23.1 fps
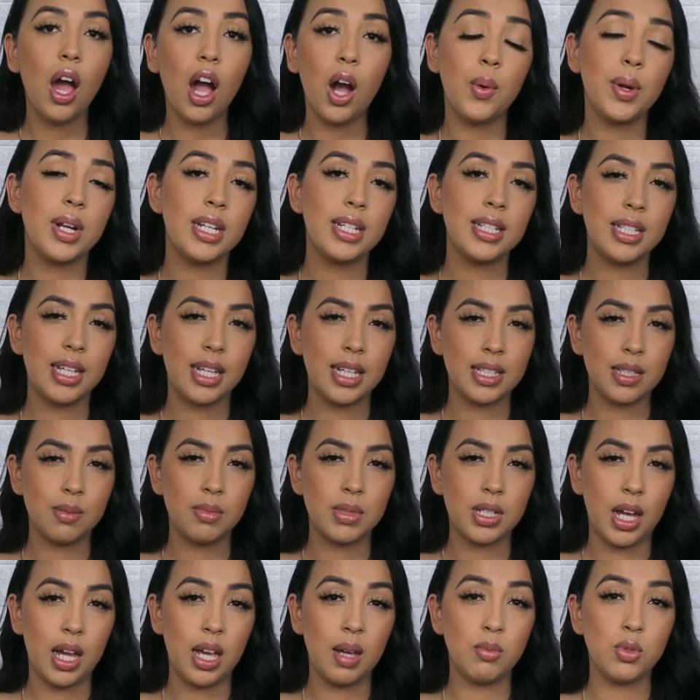I wanted to take some
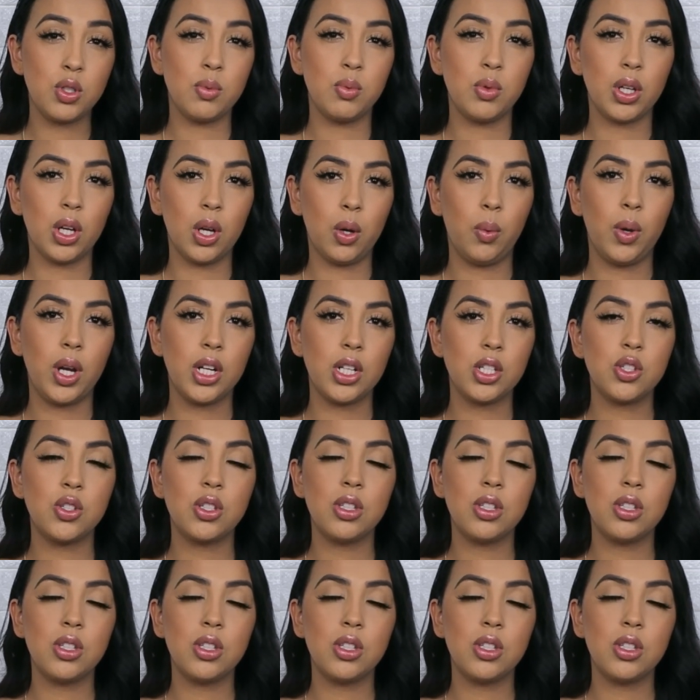time to bring awareness